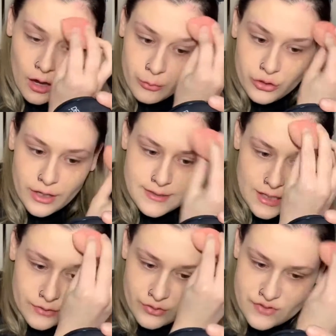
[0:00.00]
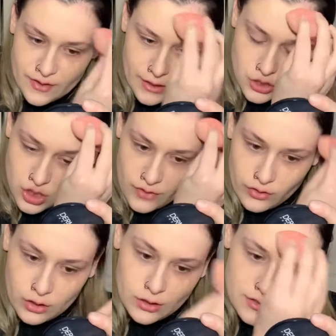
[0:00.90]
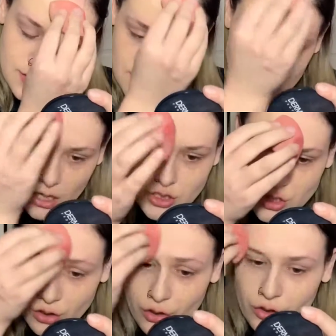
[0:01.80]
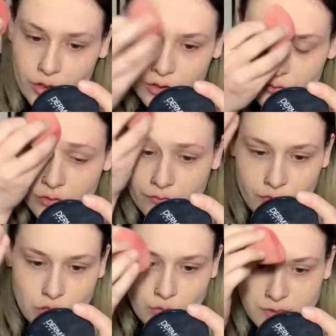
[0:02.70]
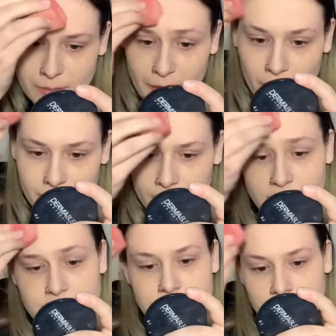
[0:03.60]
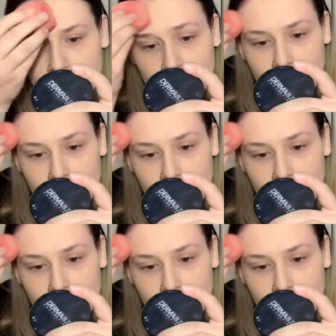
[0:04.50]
I'm really excited for this foundation. I've heard such good reviews about this.